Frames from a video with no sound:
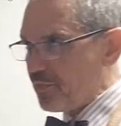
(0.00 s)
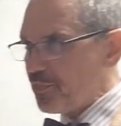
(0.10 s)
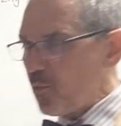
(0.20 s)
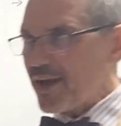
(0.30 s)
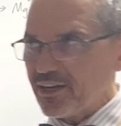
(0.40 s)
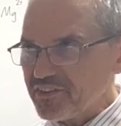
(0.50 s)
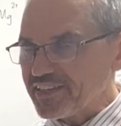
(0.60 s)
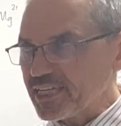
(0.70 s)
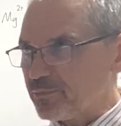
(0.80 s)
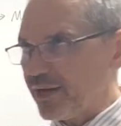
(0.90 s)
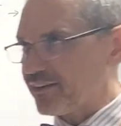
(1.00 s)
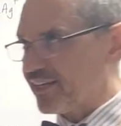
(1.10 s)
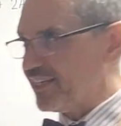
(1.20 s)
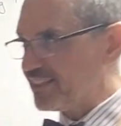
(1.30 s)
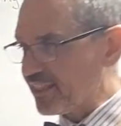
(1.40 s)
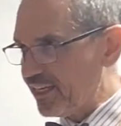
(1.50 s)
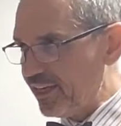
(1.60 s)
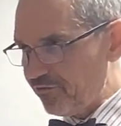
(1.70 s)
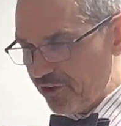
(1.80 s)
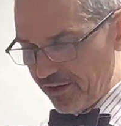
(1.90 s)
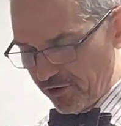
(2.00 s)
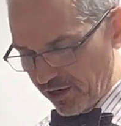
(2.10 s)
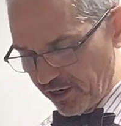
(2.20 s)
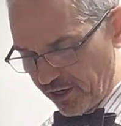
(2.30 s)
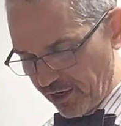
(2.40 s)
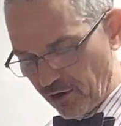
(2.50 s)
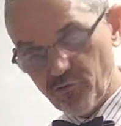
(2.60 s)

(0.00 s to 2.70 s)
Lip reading: The way I think about it is, if you have a